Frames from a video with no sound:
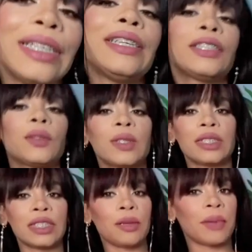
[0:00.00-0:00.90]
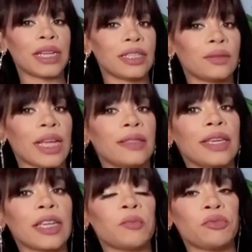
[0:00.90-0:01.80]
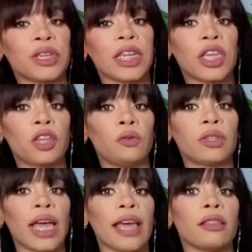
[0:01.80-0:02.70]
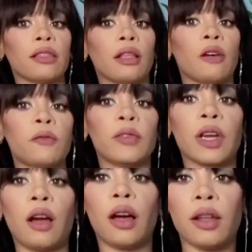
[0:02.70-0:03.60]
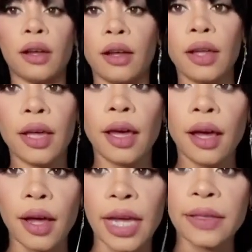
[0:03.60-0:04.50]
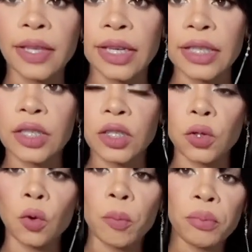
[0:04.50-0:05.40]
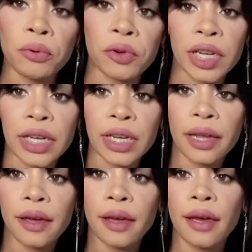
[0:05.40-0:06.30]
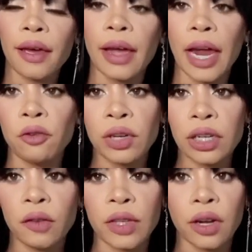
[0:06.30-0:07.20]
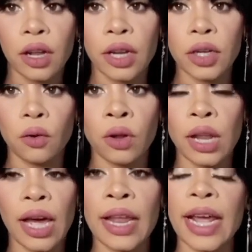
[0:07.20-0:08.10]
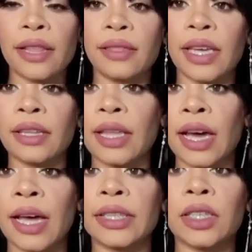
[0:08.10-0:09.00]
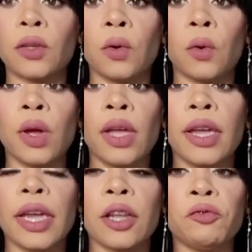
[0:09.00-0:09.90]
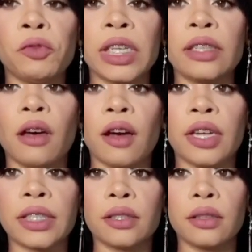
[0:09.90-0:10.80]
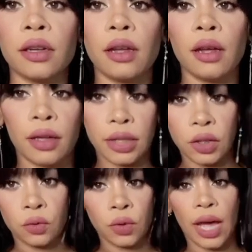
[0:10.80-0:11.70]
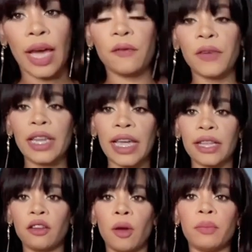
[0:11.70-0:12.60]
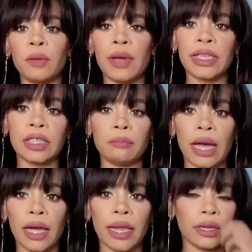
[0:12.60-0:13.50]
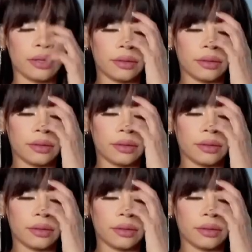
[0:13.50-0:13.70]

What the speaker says: So this is a bathing suit. I think it's pretty cute. I love the color. I think it's so pretty. I really love the color, y'all. And I think that, you know, it really does, you know, I feel like it complements my